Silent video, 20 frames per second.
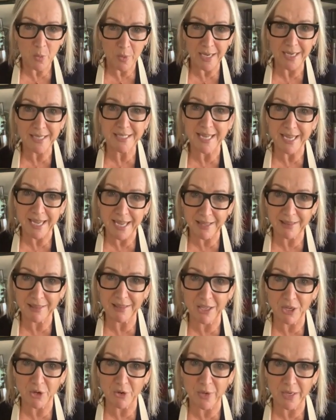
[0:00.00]
We need to
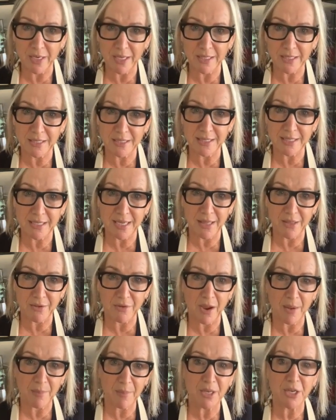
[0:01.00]
heat the ingredients
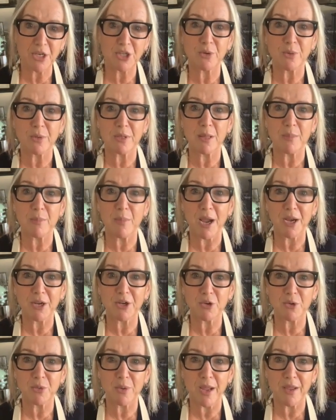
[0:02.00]
together. I'm going to do it in the
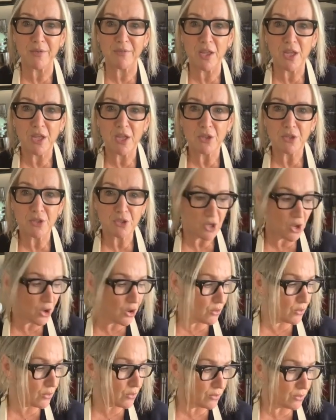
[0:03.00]
microwave
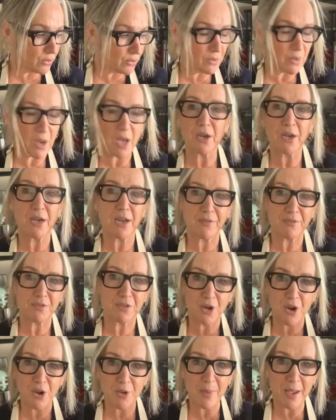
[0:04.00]
so I don't
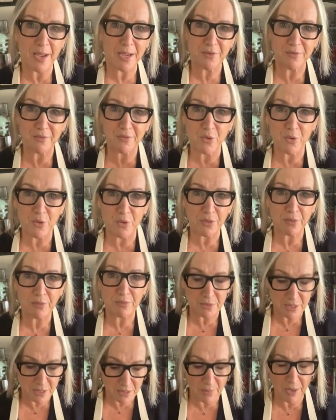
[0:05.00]
have to go back and
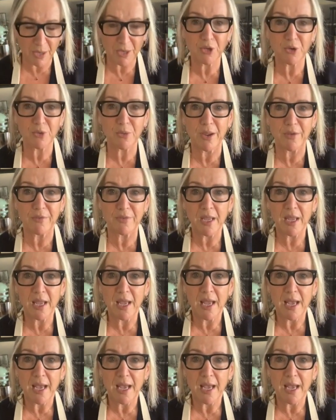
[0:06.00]
forth to the microwave.